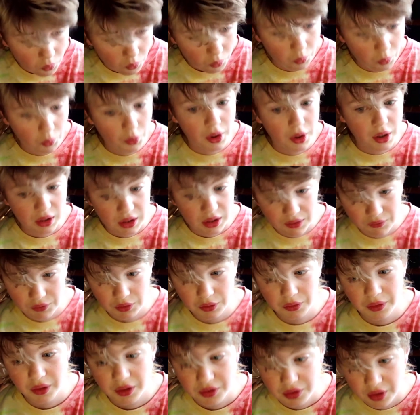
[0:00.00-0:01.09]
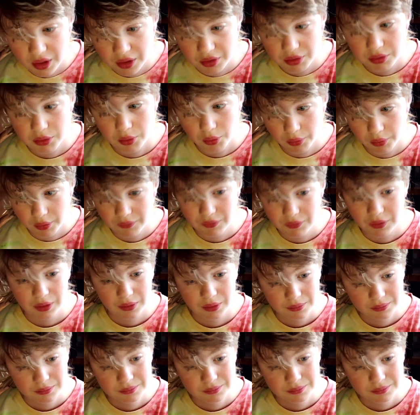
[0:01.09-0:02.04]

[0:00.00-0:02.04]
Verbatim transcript: we're going to give you this as your living.